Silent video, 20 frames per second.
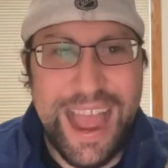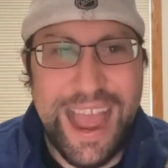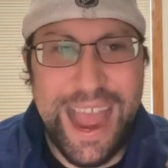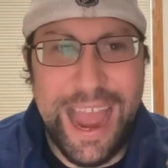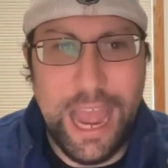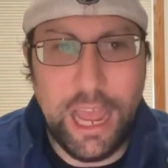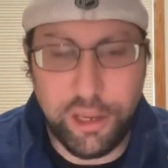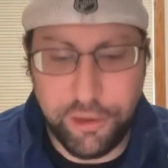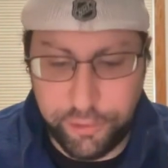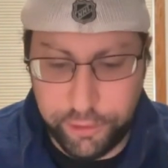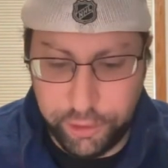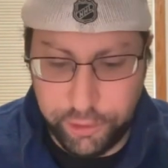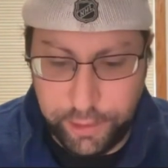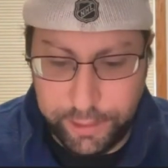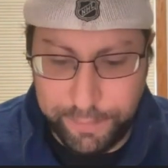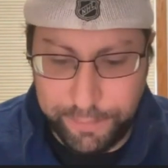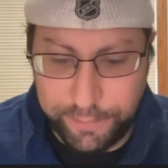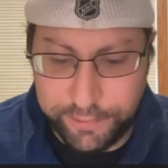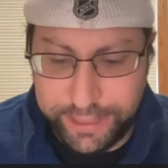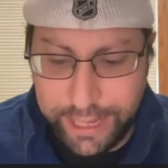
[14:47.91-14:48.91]
As for
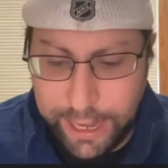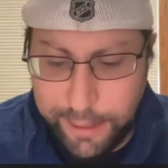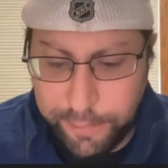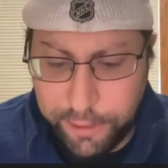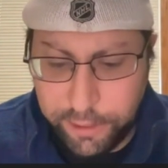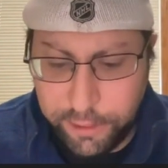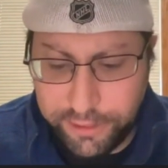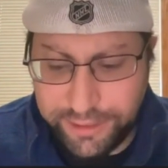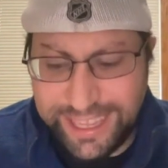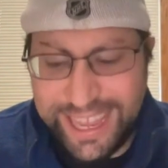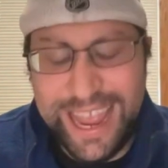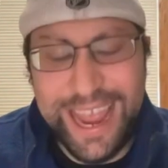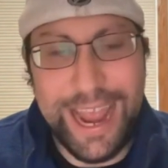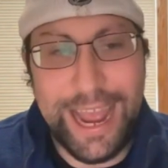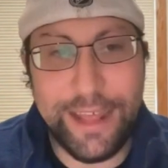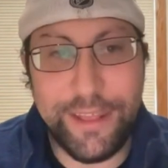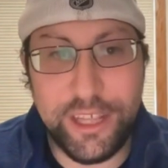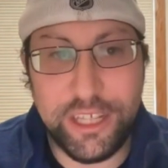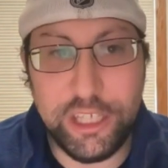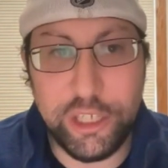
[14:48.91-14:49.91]
triple-doubles,
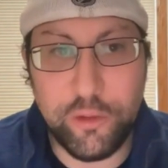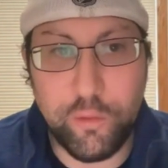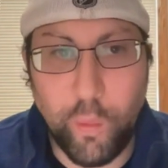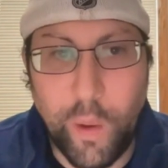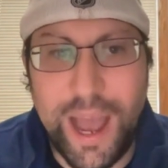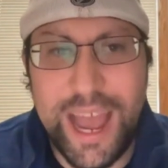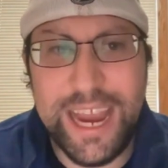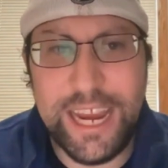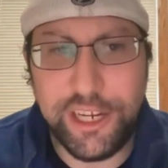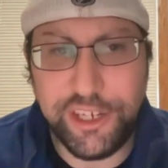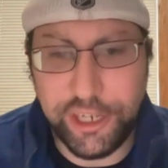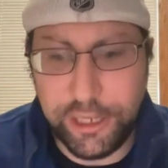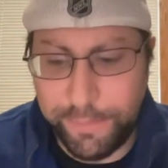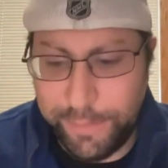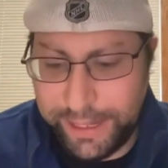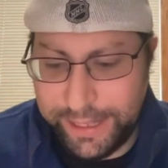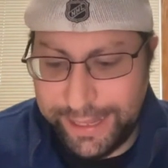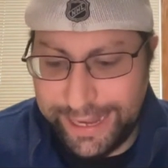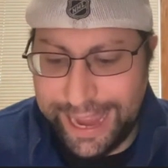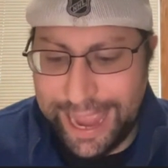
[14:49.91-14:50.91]
and this is why he should
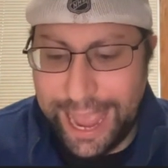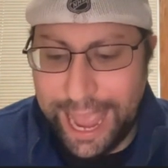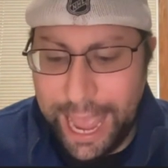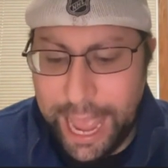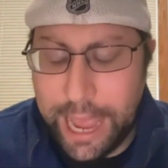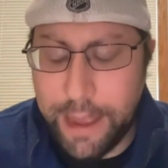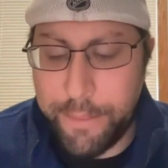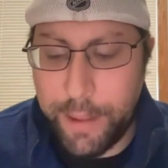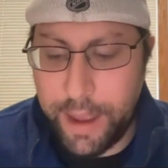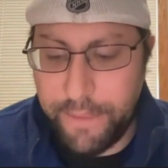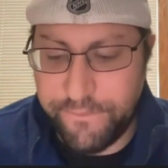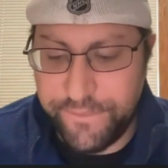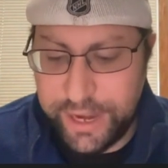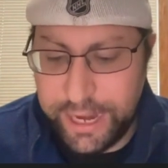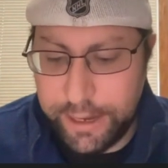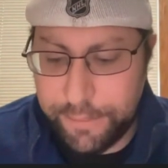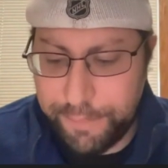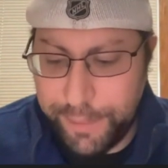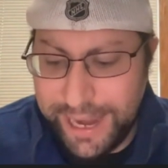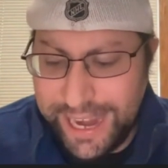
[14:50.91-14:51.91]
be the M
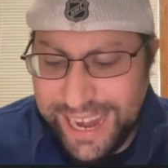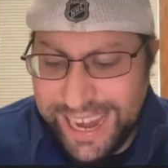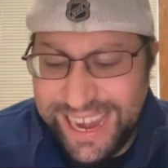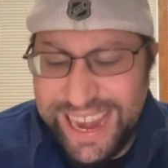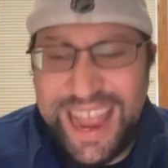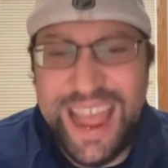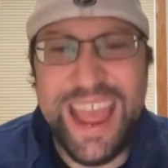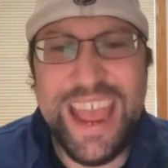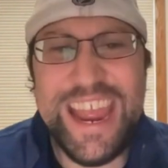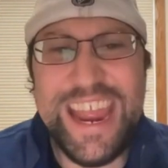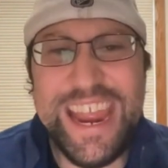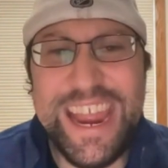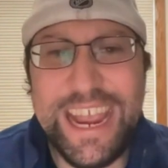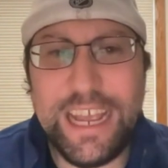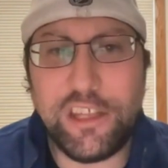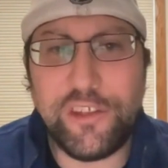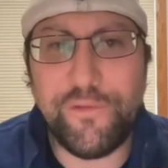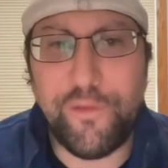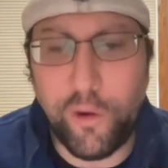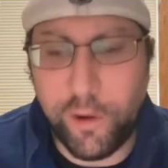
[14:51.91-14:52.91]
V P, he
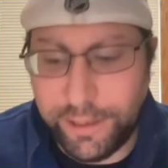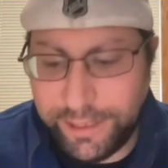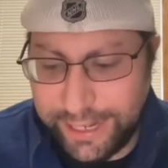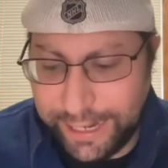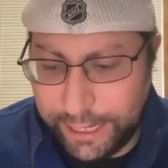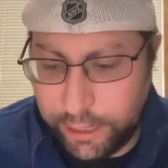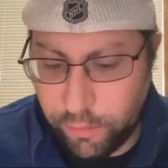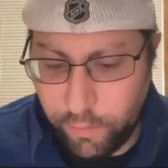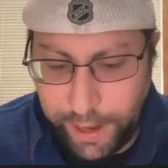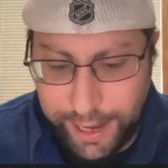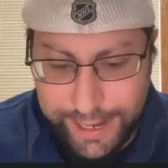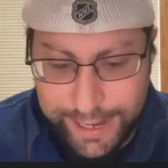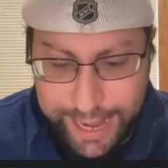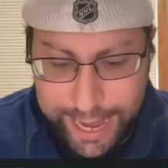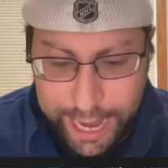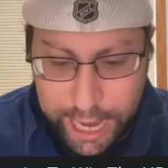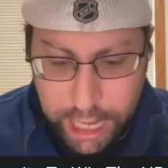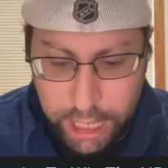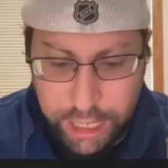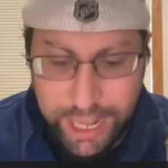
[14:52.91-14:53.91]
has fourteen right
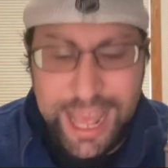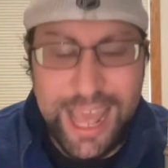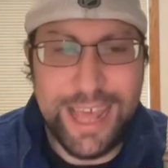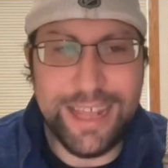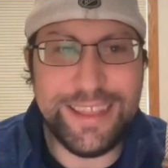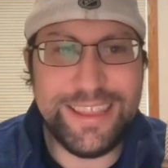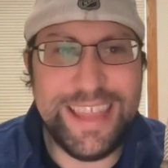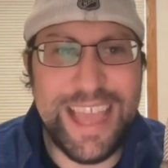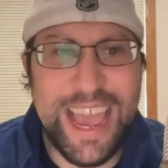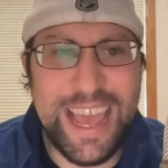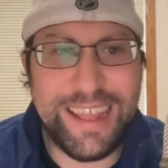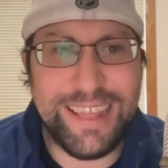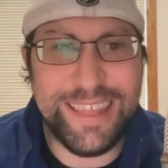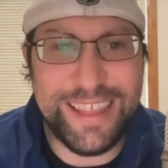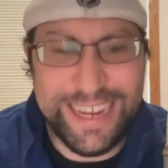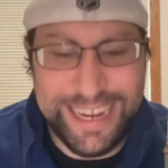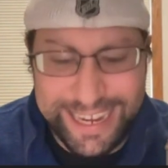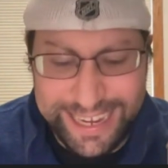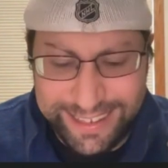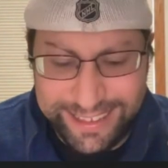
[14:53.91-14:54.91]
now. that
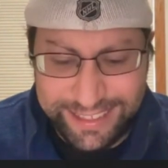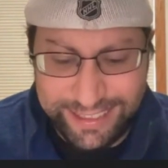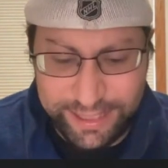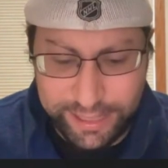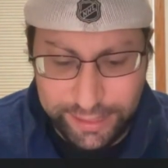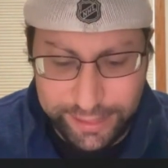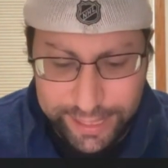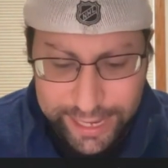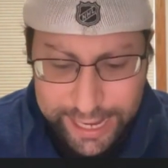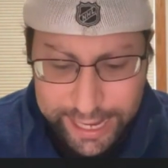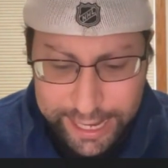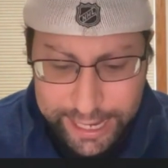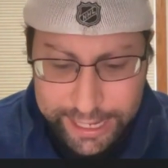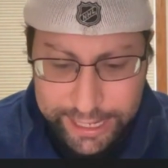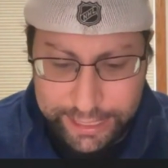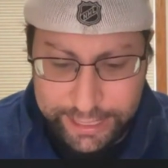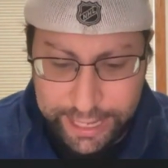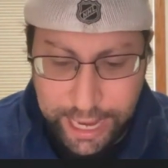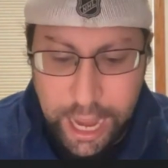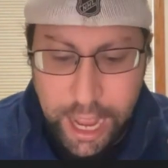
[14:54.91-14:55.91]
leads the
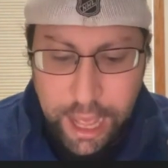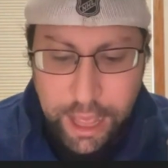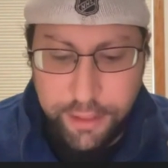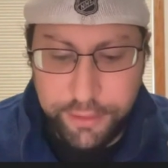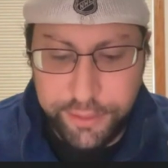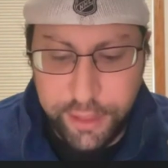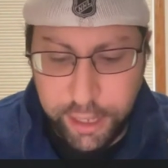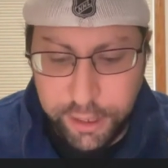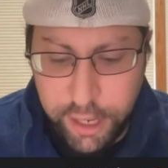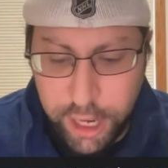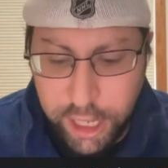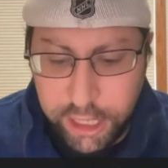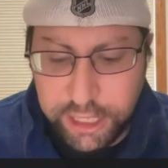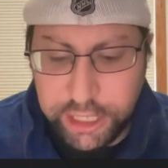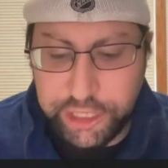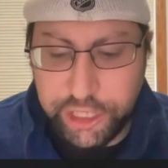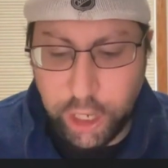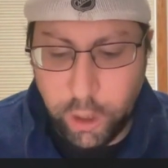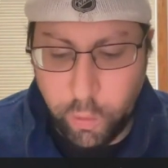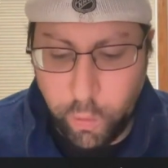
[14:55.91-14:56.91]
league. The
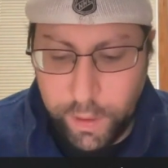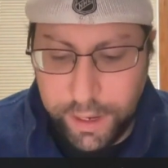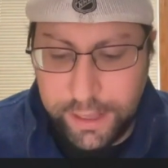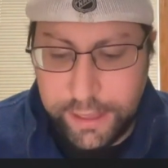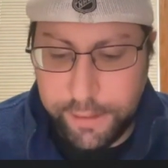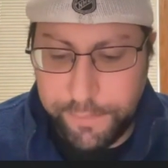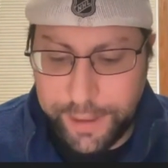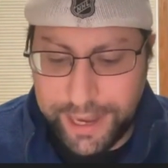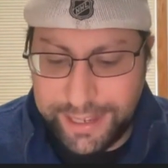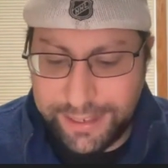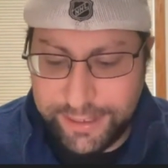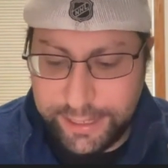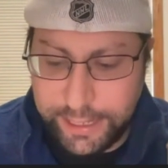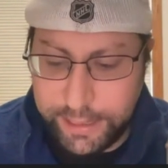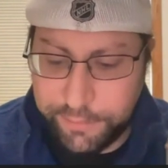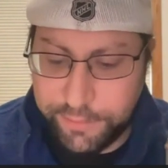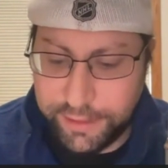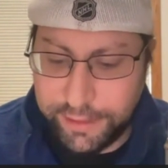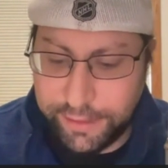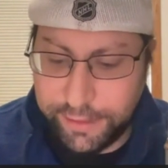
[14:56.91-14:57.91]
Nuggets are one of the best
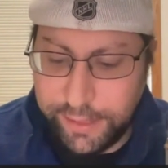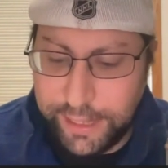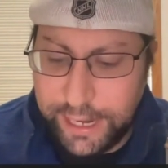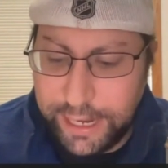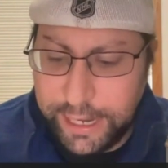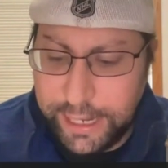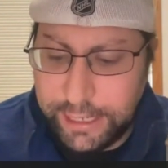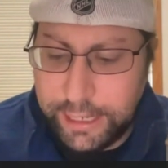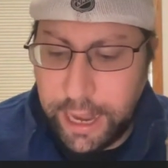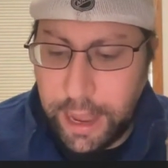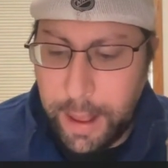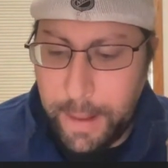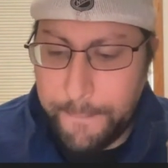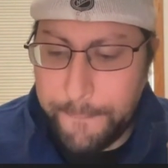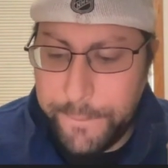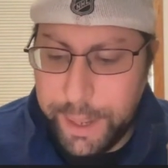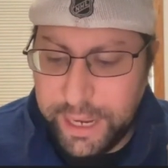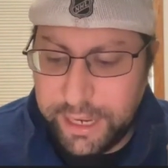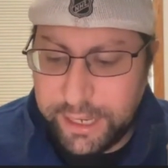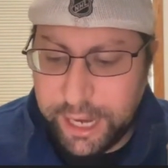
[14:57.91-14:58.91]
teams in the league
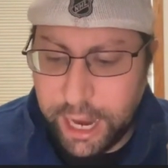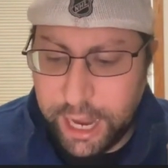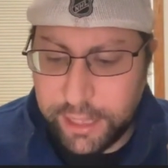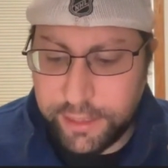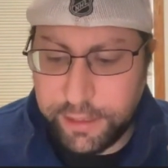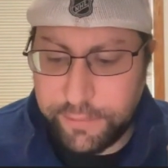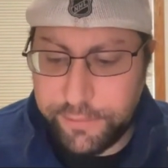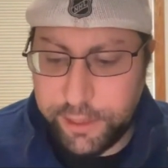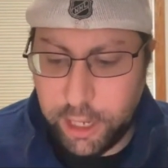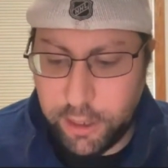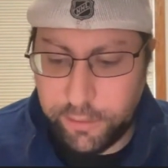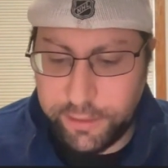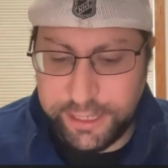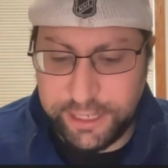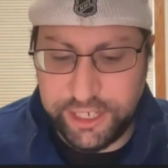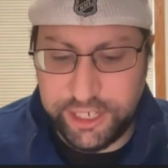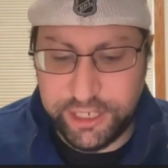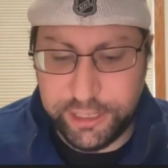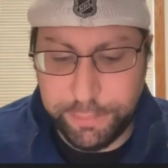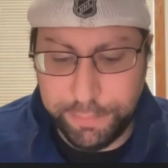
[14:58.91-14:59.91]
because of
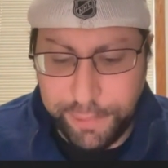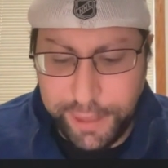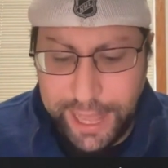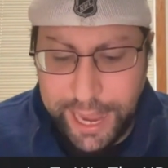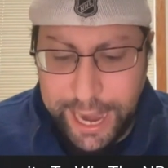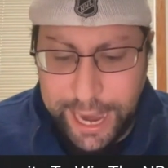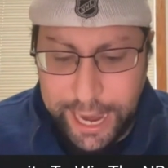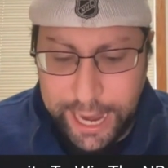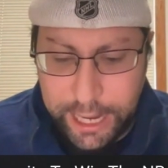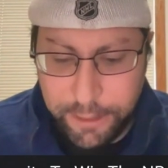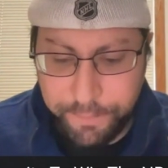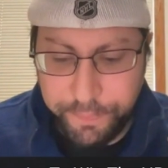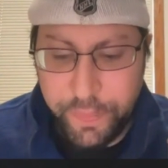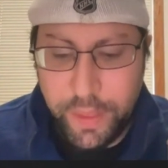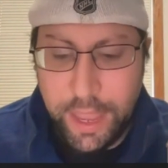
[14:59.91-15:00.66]
Jokic's play.